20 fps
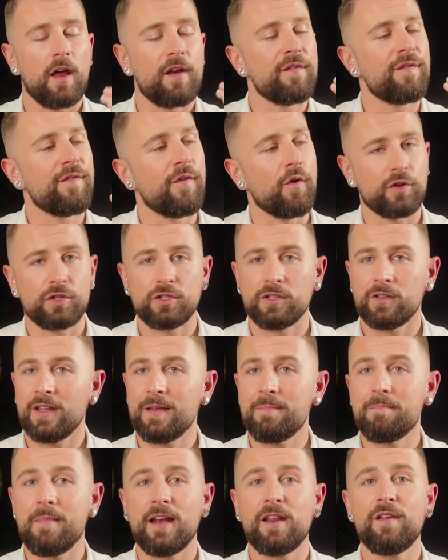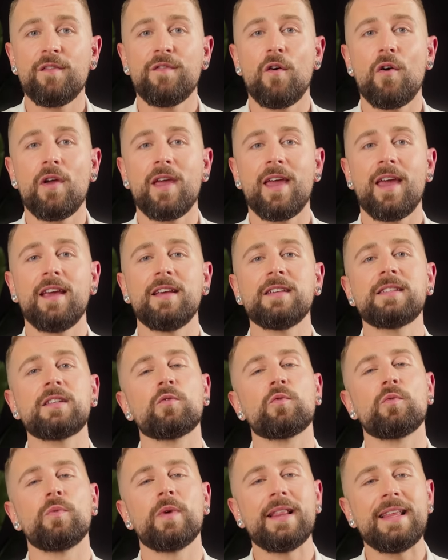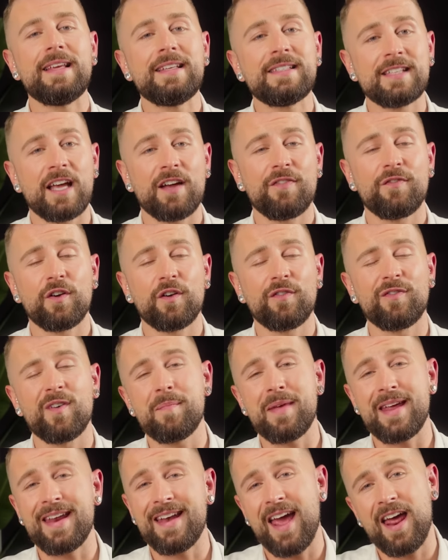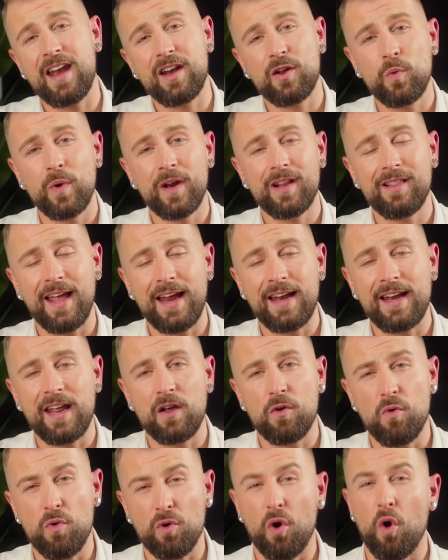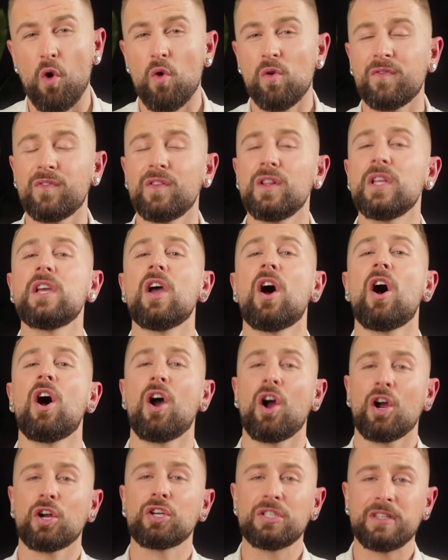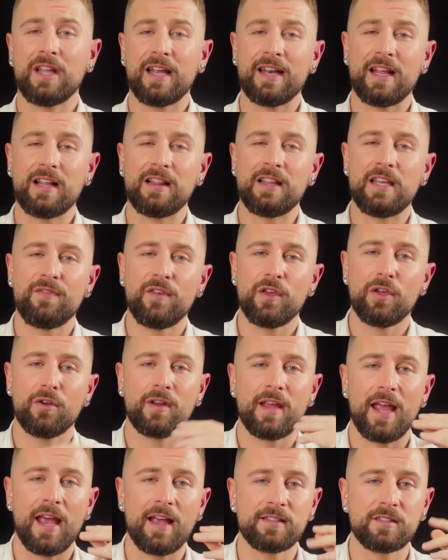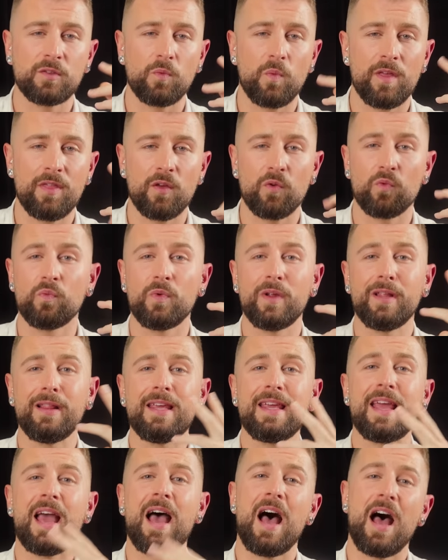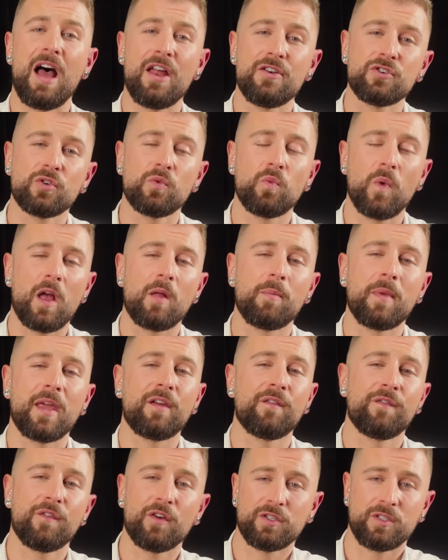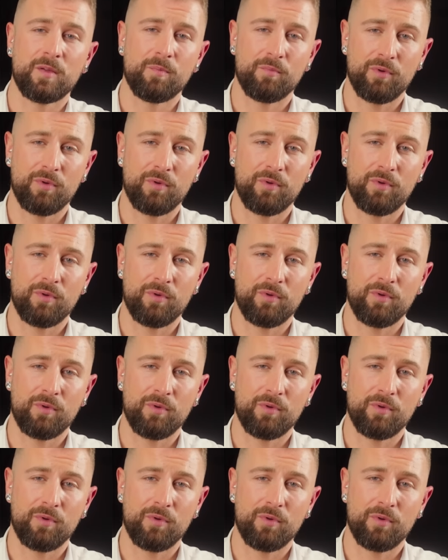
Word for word: Unfortunately, many foyers really suffer from inadequate lighting or overly harsh lighting, leaving your guests with a really underwhelming first